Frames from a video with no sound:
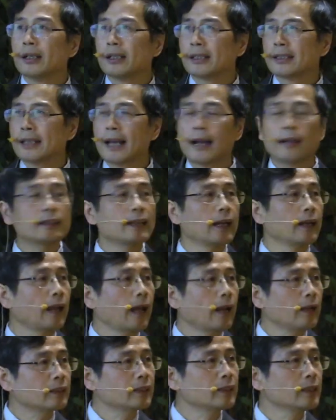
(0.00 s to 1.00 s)
cells
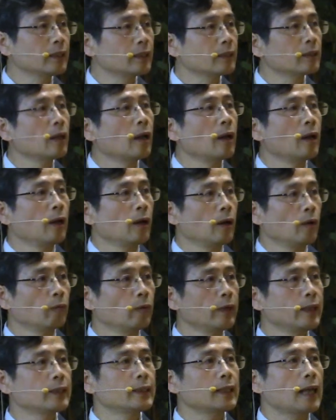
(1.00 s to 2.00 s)
analysis
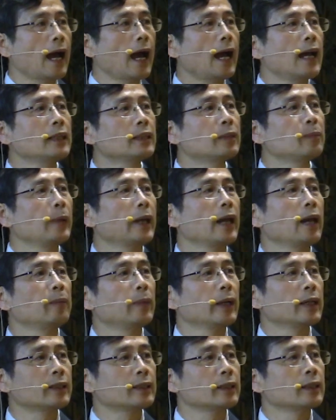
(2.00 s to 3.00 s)
with
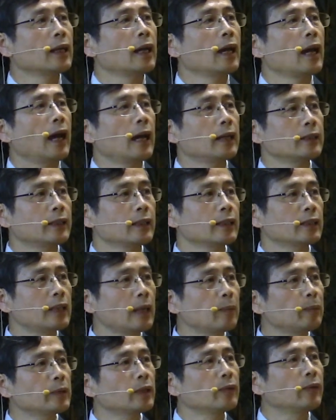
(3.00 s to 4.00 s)
ICP-MS as a
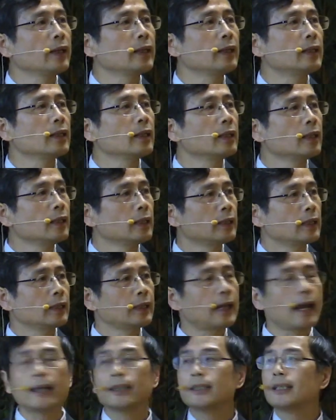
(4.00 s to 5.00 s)
subsequent
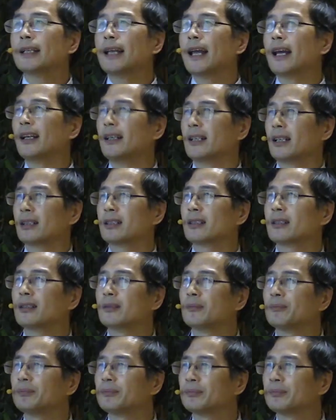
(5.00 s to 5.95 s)
detection techniques.